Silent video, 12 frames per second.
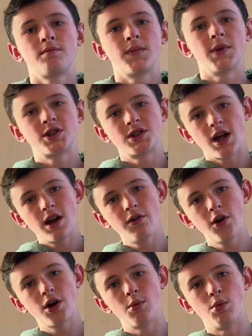It's not a
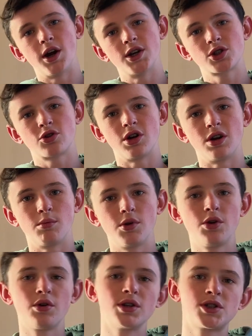very bright screen, but
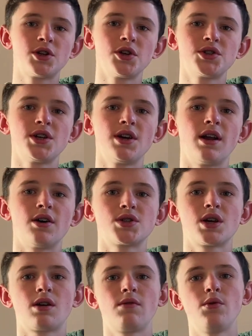you can still see it
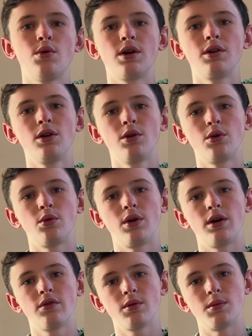outside if you angle it
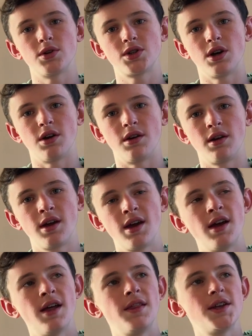away from the sun.
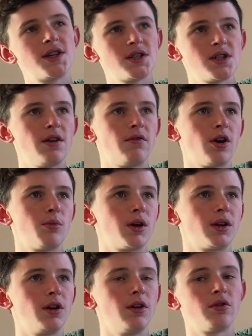This isn't a very big
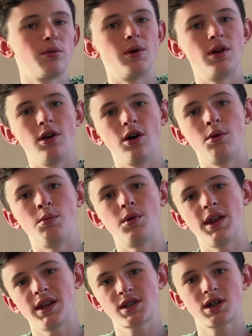deal for me though, but
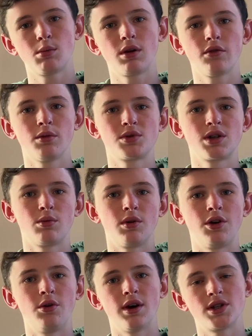that's coming from
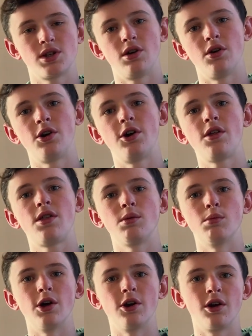someone who hasn't known anything
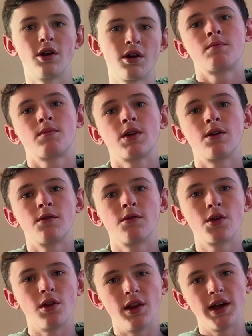better. For
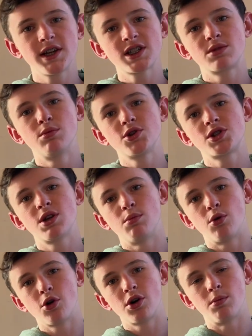the last, most
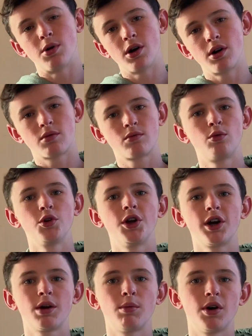important part, we'll
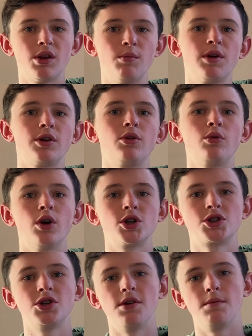talk about the big
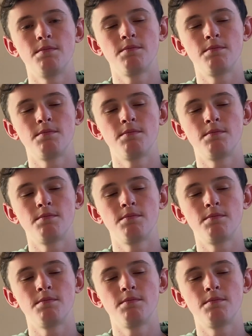question.